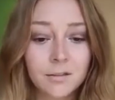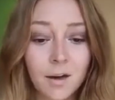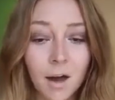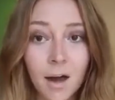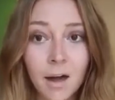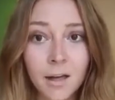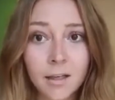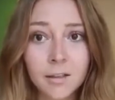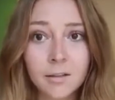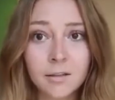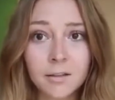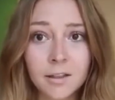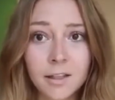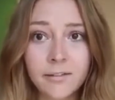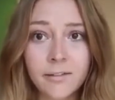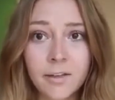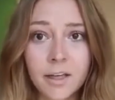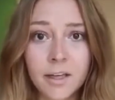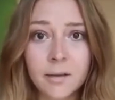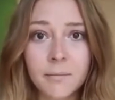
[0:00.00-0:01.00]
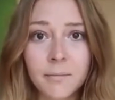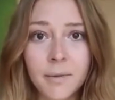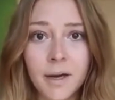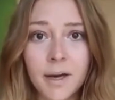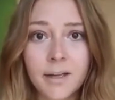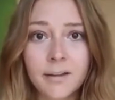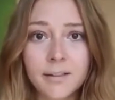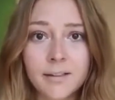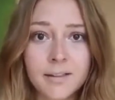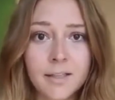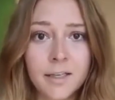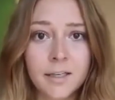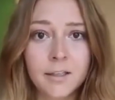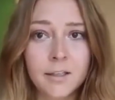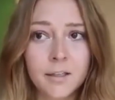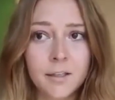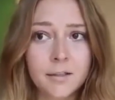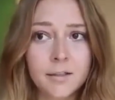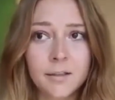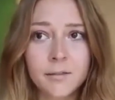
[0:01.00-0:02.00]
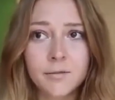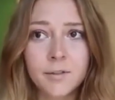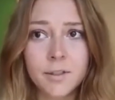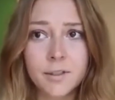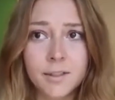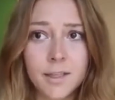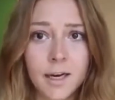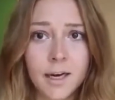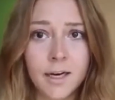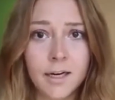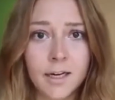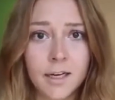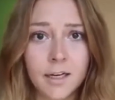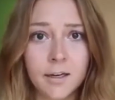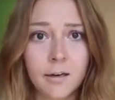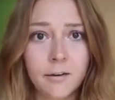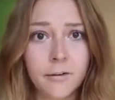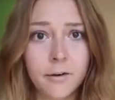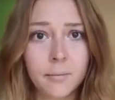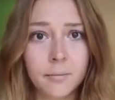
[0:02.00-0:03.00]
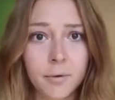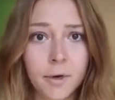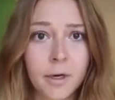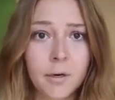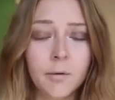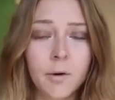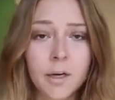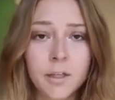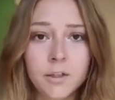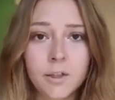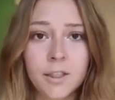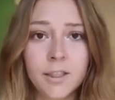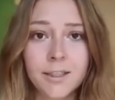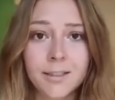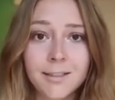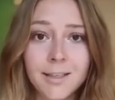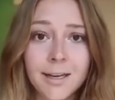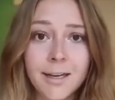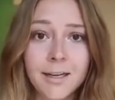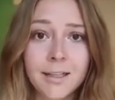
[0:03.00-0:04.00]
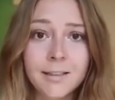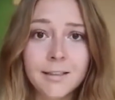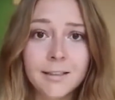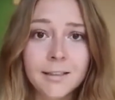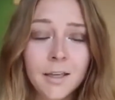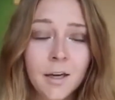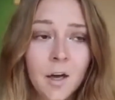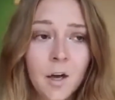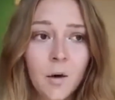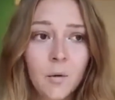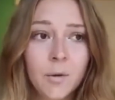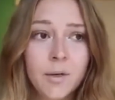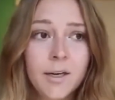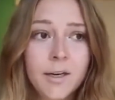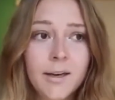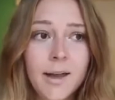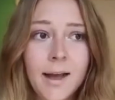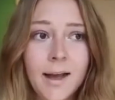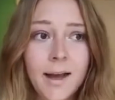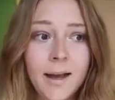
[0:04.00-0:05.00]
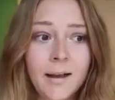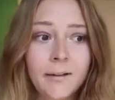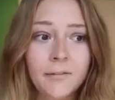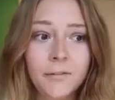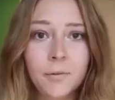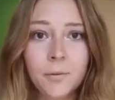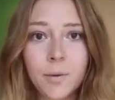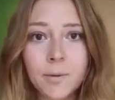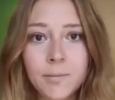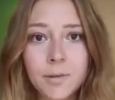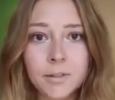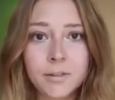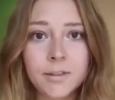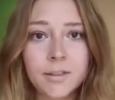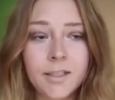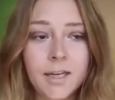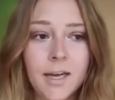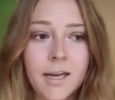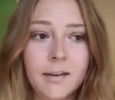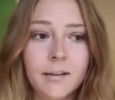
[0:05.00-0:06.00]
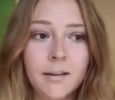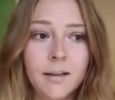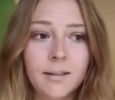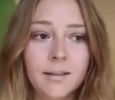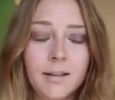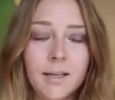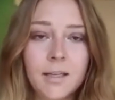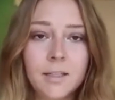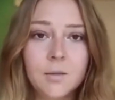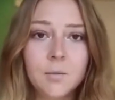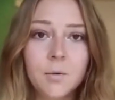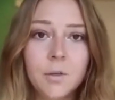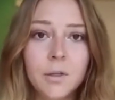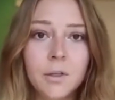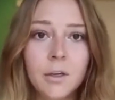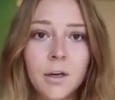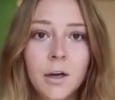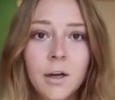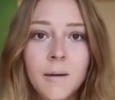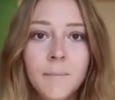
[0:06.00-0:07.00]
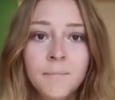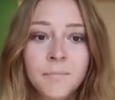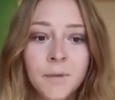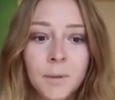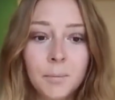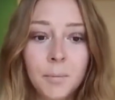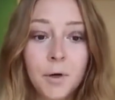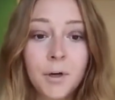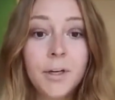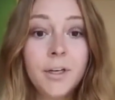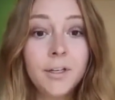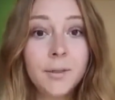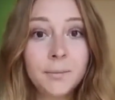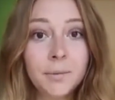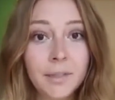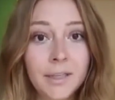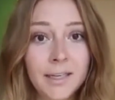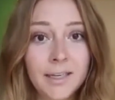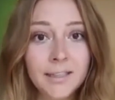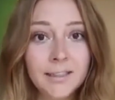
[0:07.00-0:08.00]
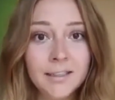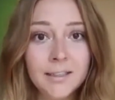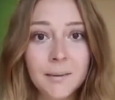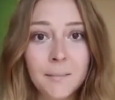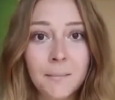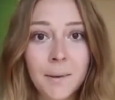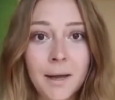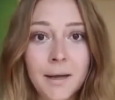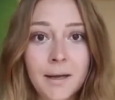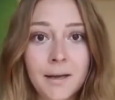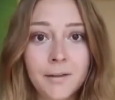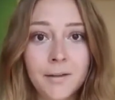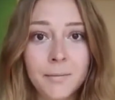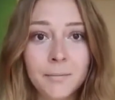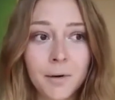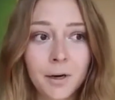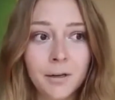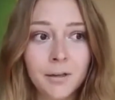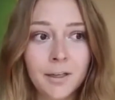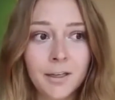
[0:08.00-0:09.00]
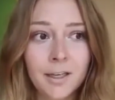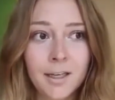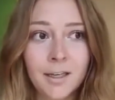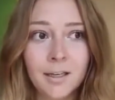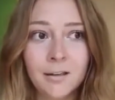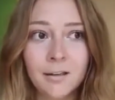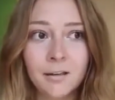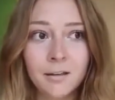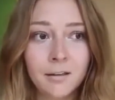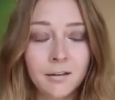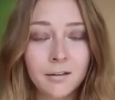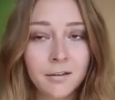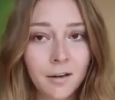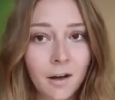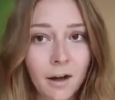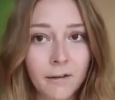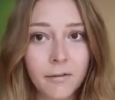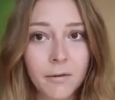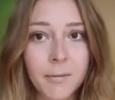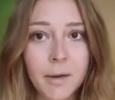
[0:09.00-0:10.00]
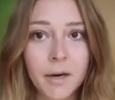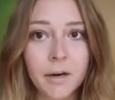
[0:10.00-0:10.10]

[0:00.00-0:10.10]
not living by the standards of society and all their brainwashing and diets, we didn't have 3 meals a day. Like these were put into place by the marketing of